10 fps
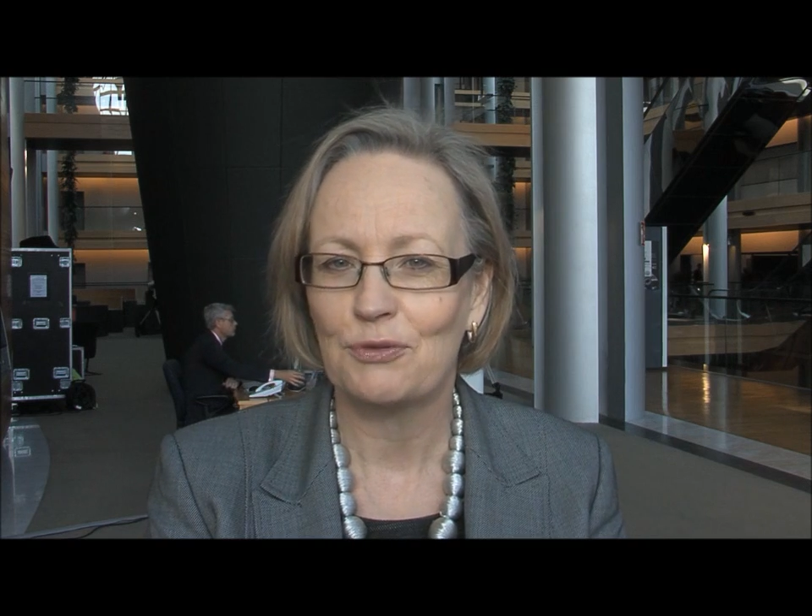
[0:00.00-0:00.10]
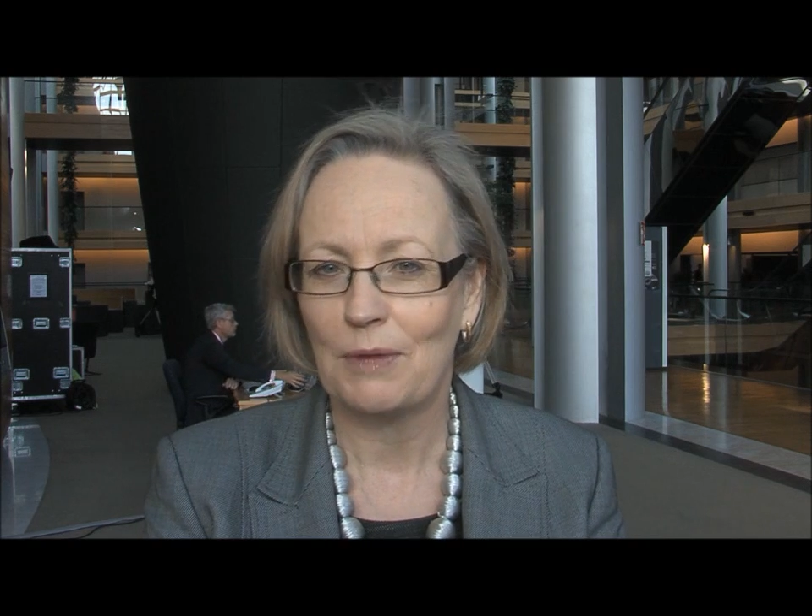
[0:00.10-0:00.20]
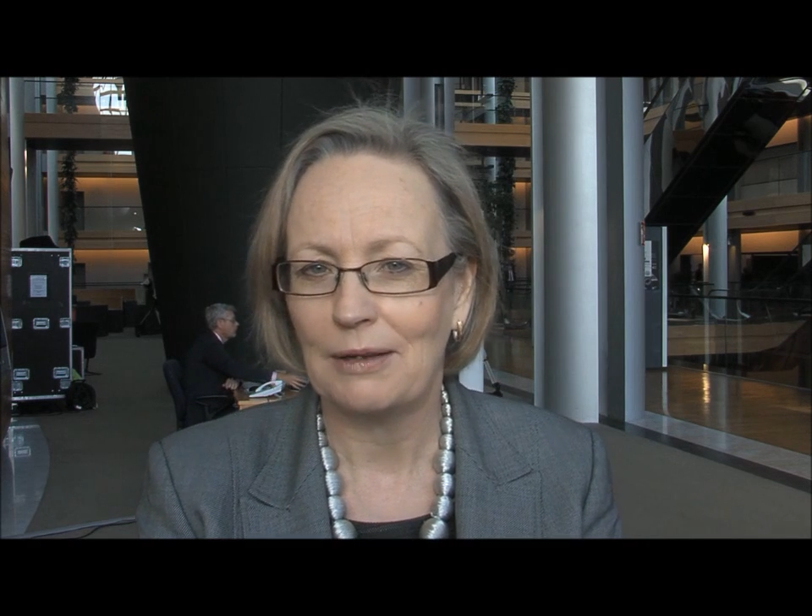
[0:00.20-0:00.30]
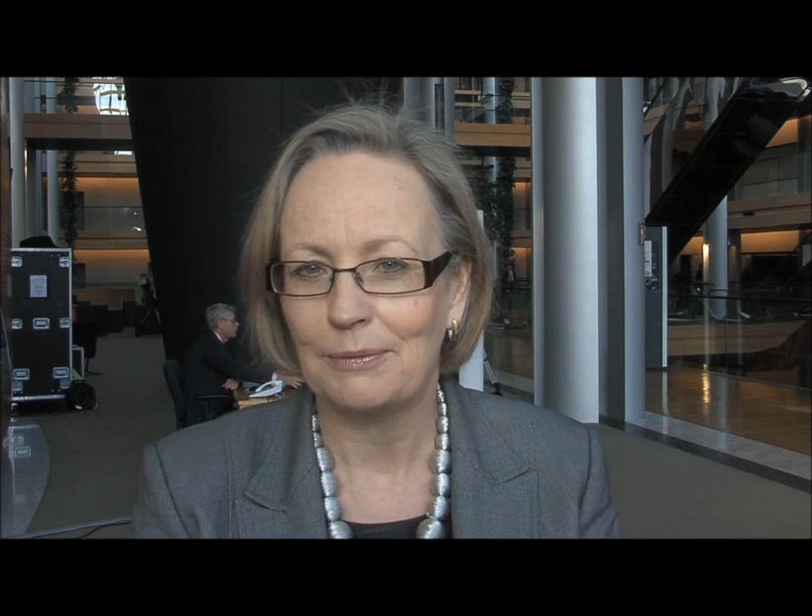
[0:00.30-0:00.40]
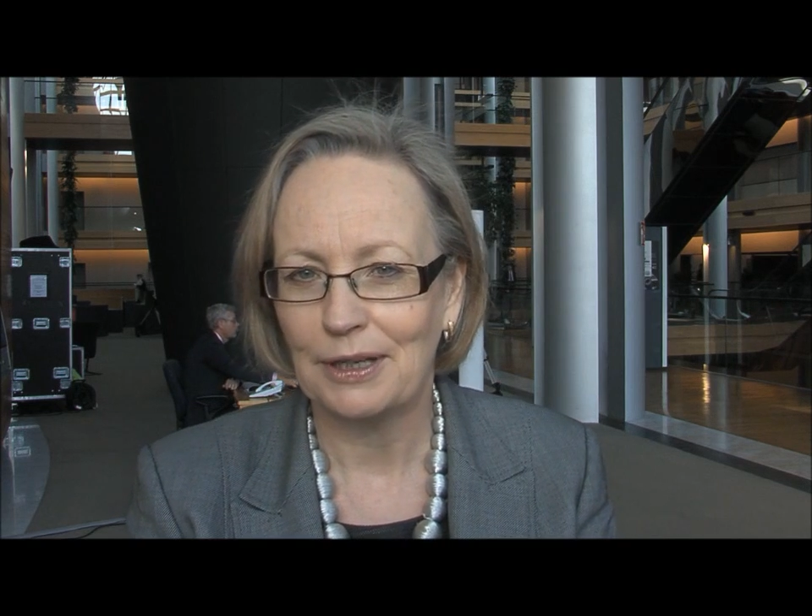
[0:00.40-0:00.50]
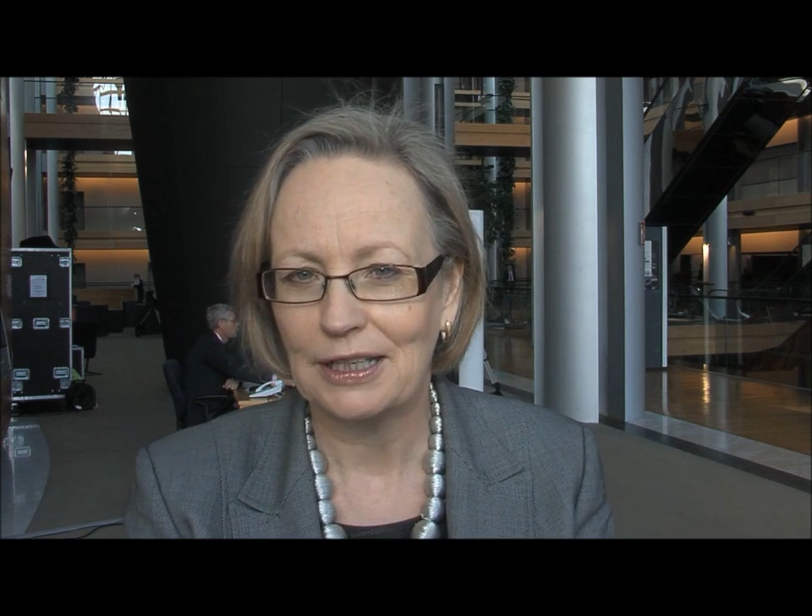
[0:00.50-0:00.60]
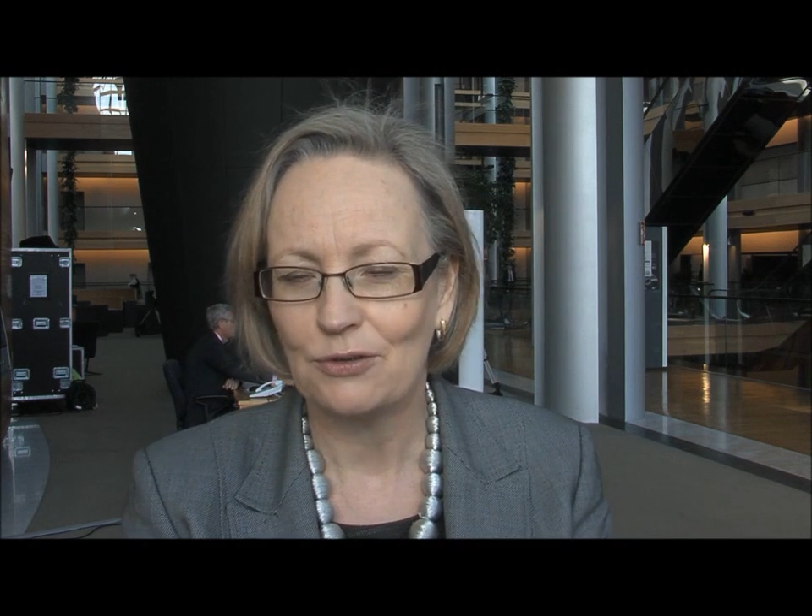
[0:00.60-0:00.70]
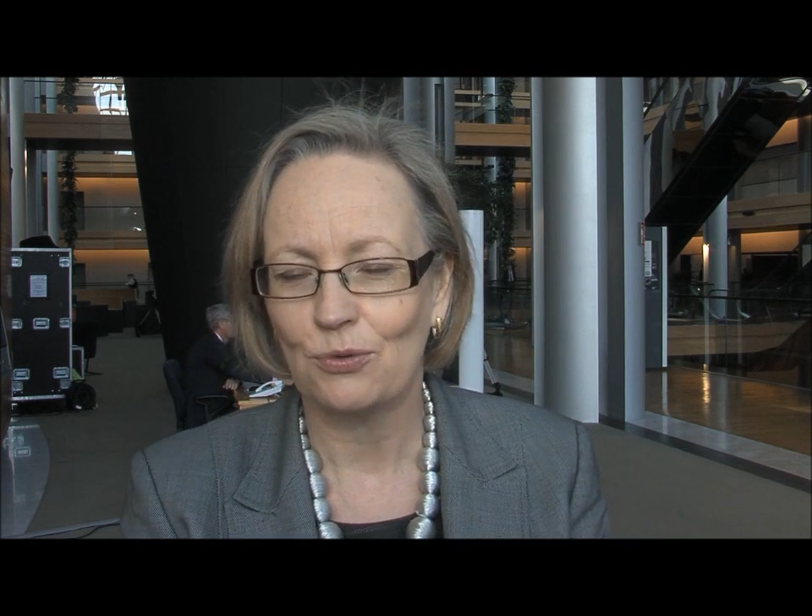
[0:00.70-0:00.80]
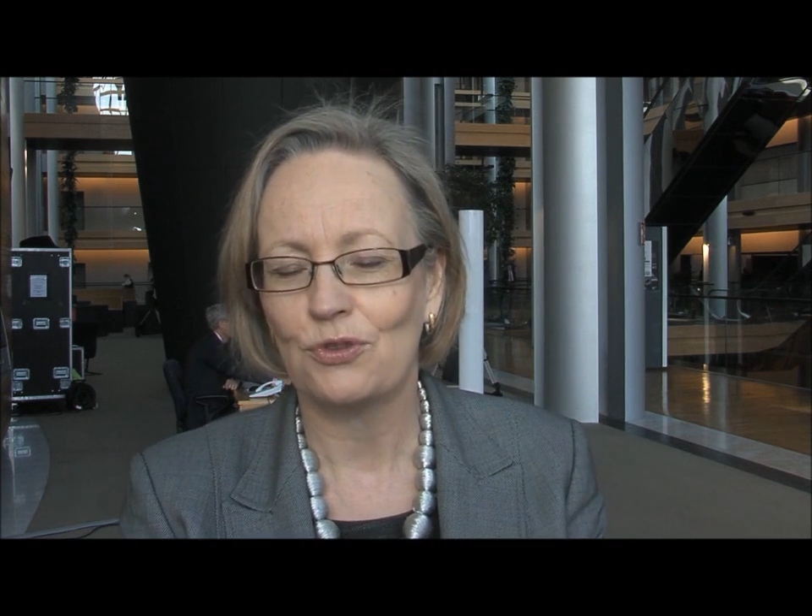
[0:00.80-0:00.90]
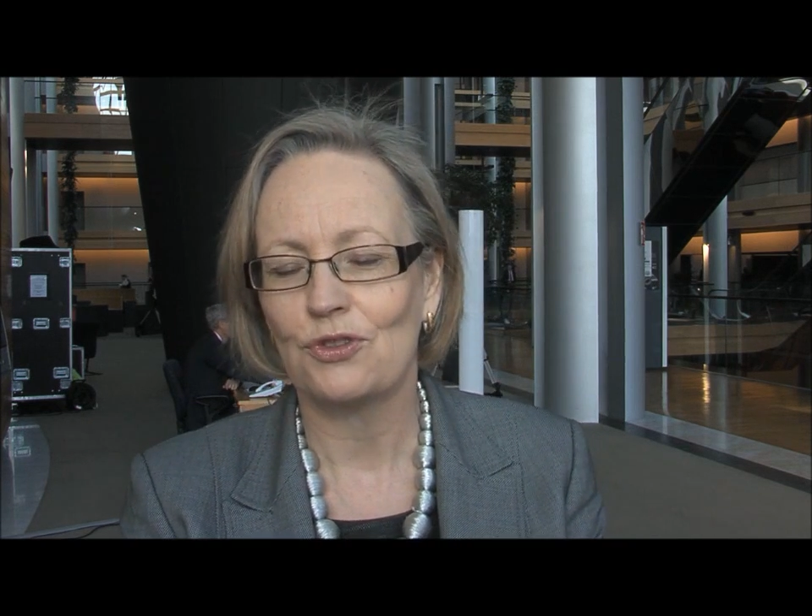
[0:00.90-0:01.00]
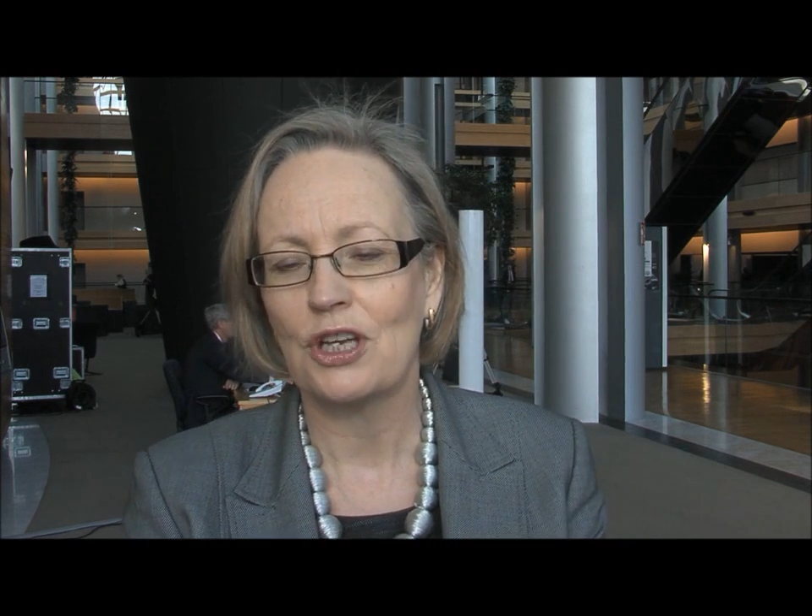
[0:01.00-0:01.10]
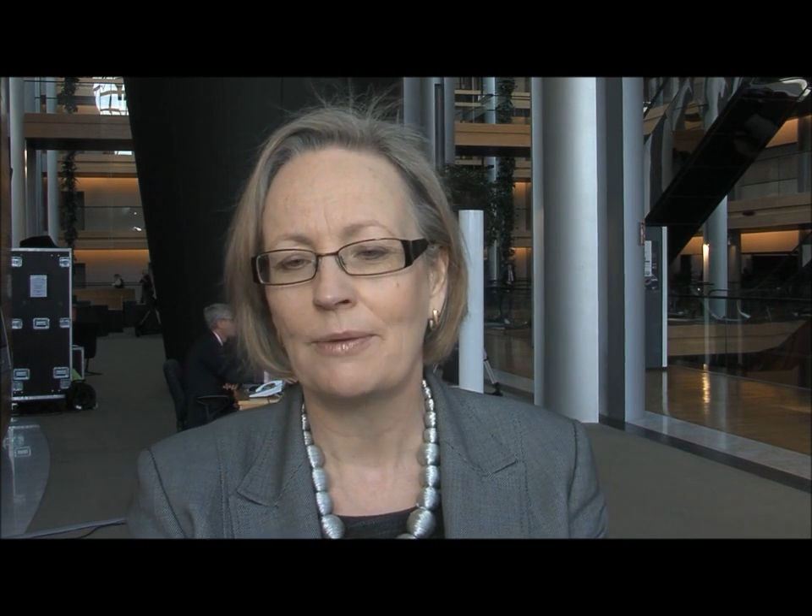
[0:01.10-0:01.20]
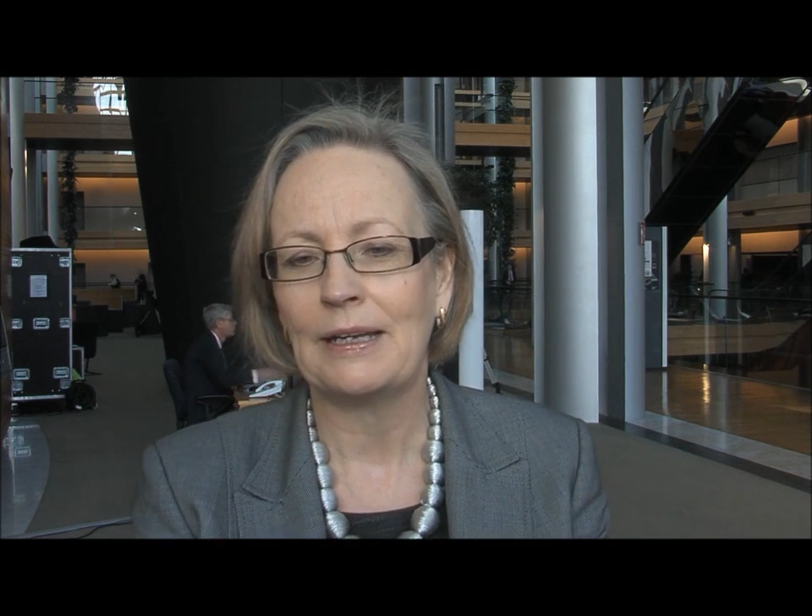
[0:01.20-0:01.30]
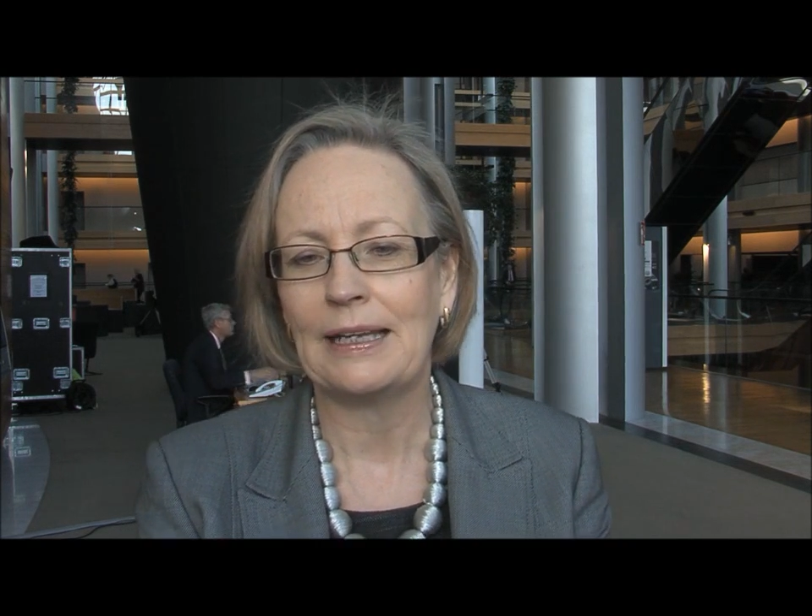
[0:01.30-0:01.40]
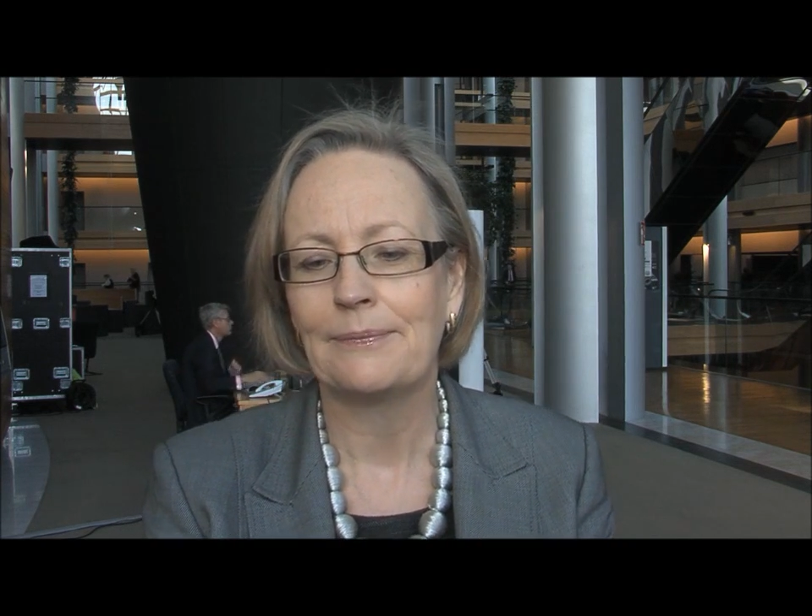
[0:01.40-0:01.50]
Schmallenberg in northern
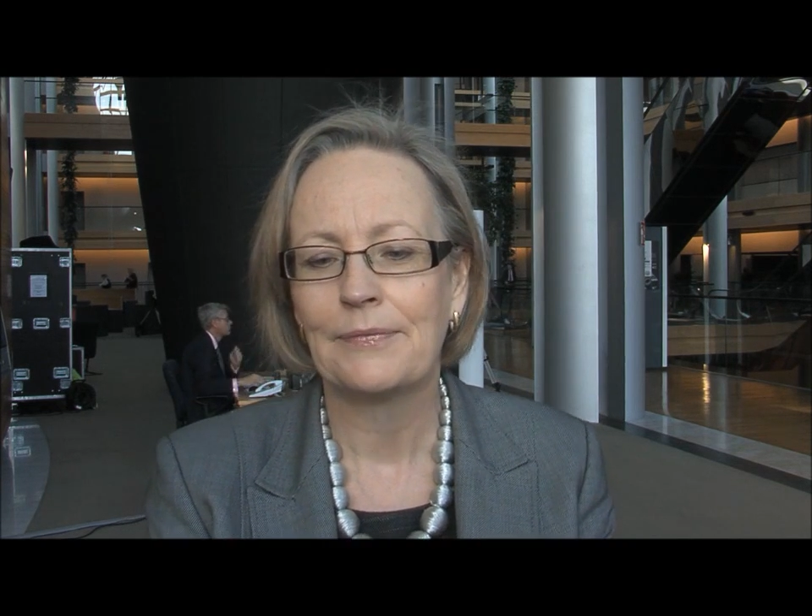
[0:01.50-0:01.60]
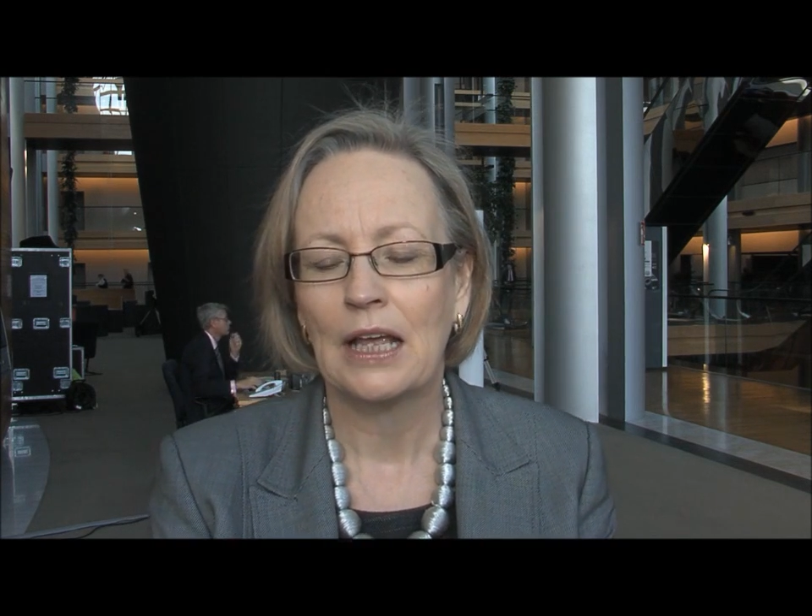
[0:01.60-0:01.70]
Germany.